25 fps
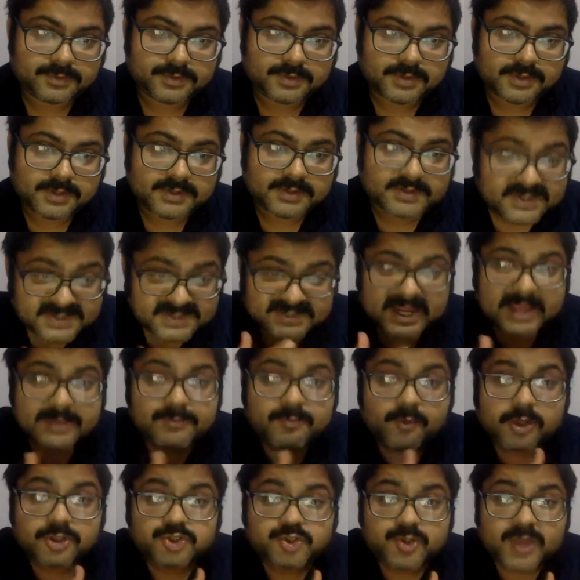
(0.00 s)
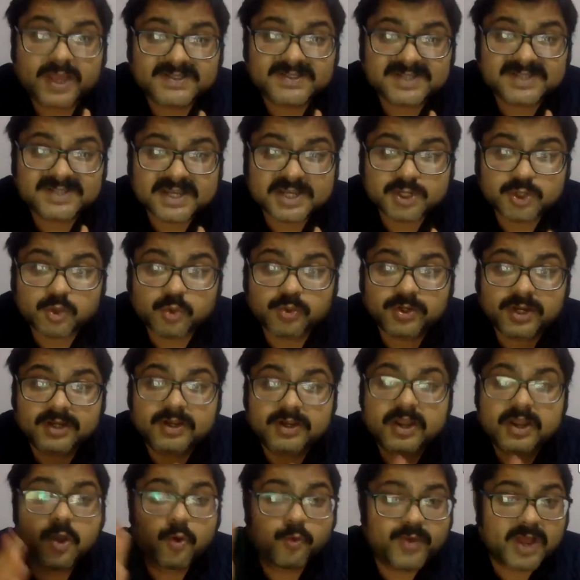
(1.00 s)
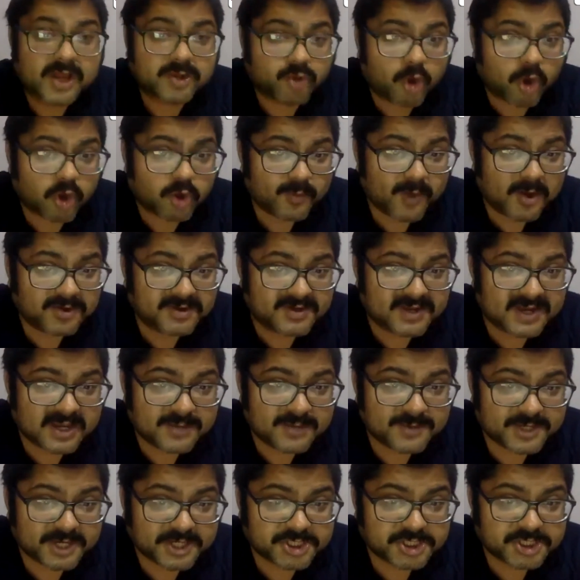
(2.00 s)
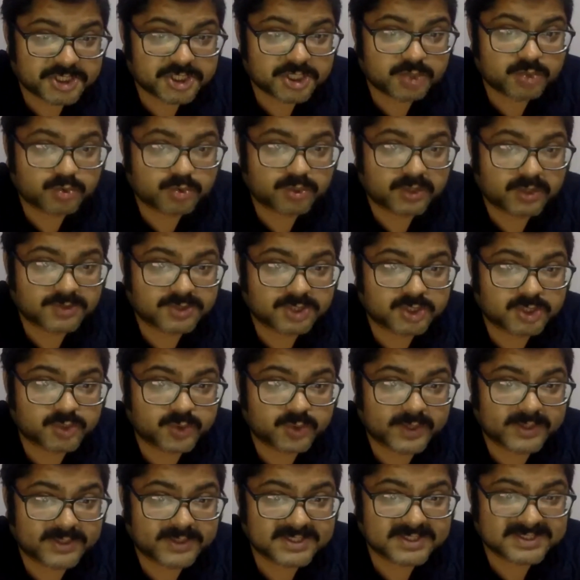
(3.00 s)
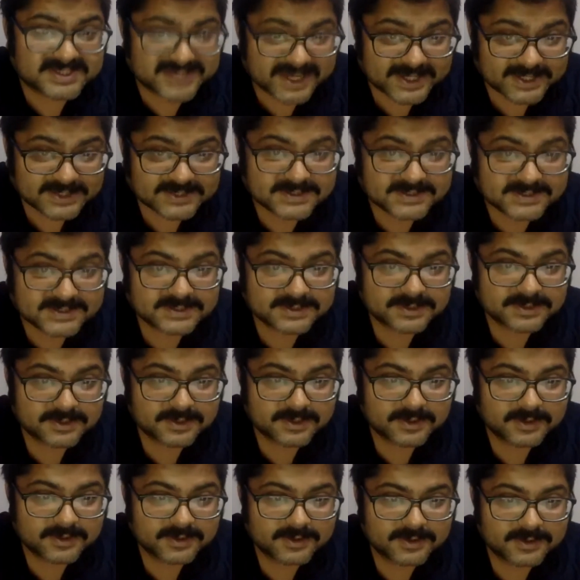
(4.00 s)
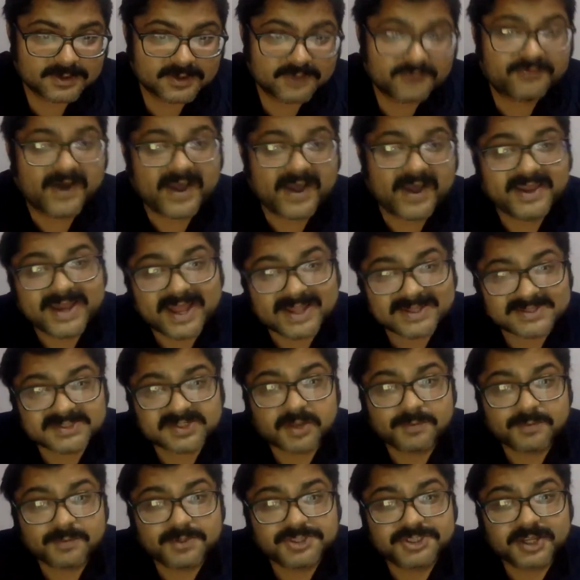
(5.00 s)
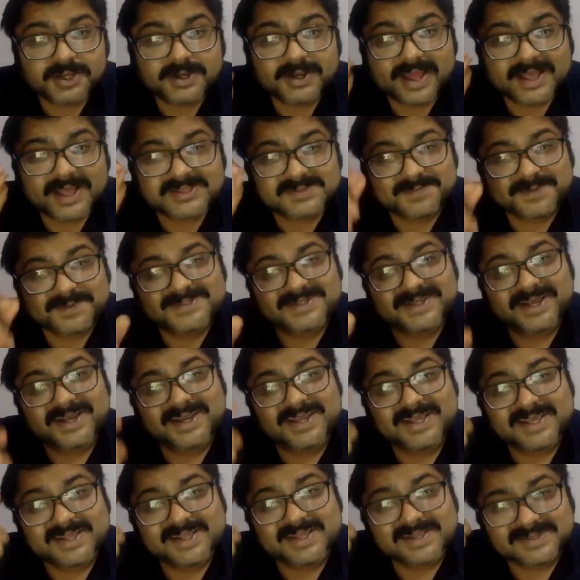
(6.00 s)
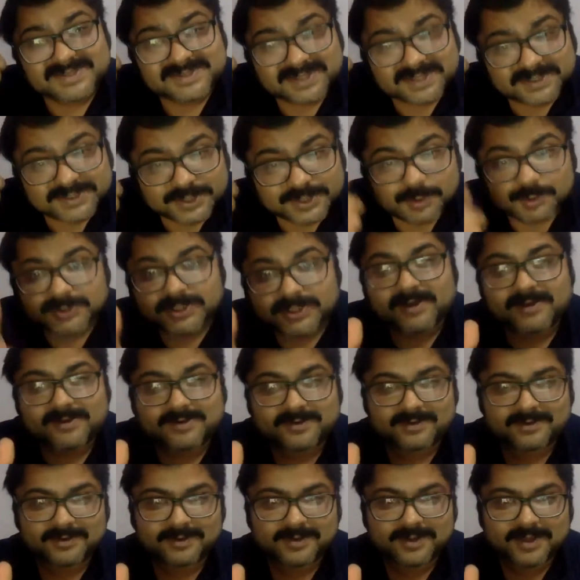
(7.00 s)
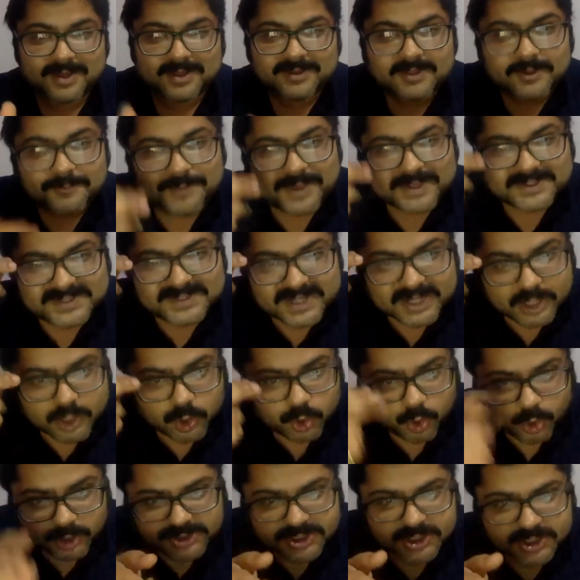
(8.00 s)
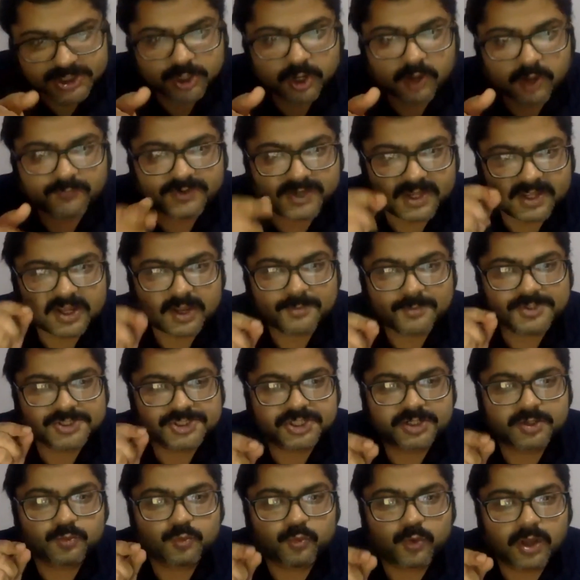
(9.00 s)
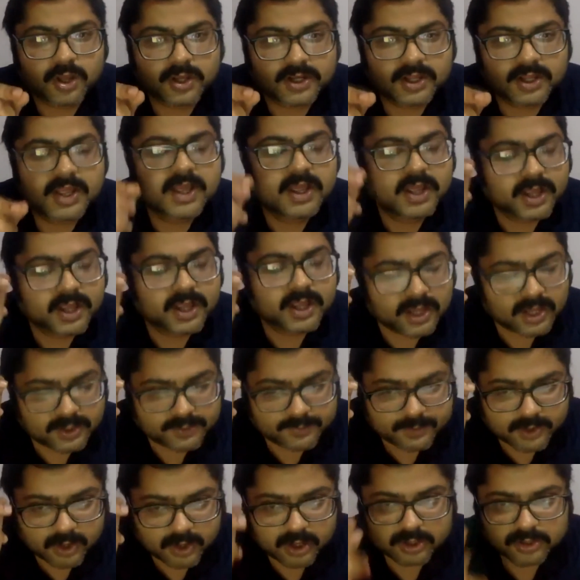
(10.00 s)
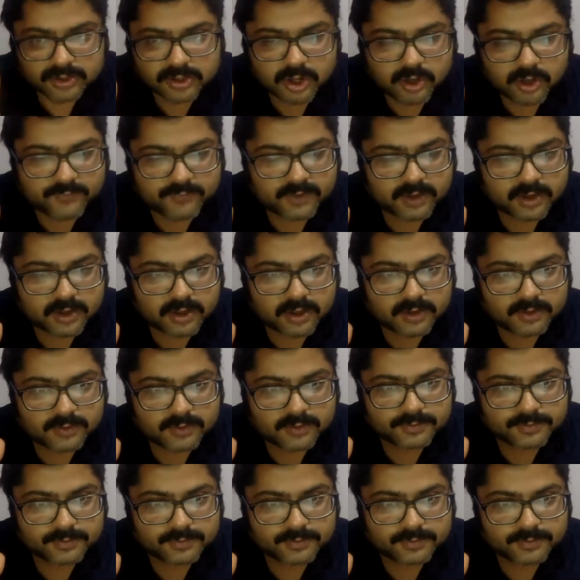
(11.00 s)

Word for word: this time also has included, we are talking about delimitation in 2026. The Finance Commission has basically instituted the basic logic of decommission uh, uh, uh, uh, uh